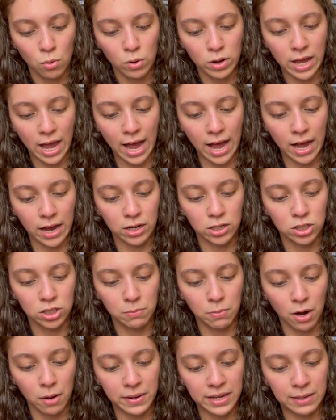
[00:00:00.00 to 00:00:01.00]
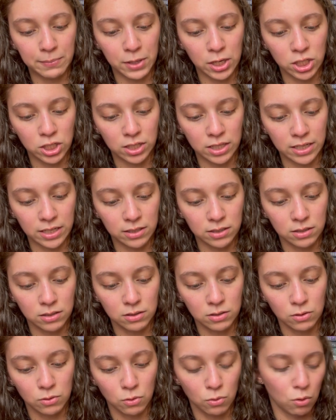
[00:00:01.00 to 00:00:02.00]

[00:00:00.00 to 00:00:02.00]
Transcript: Yeah, she bought me a bunch of these.